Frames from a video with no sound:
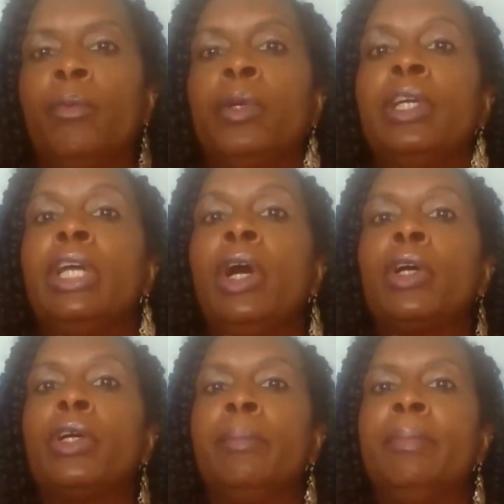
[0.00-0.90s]
We are
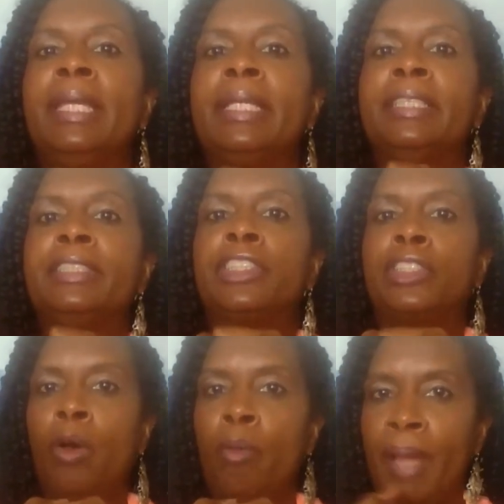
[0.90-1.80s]
going to make it
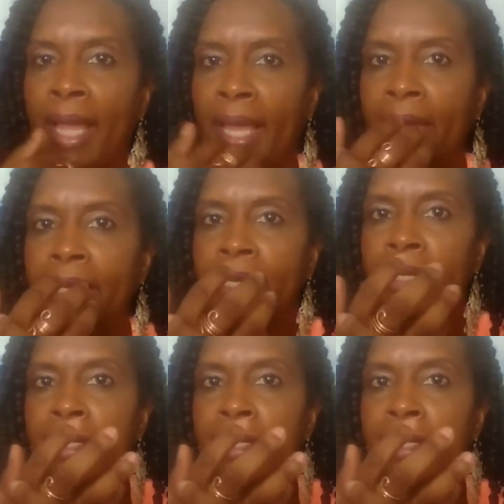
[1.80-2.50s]
so bad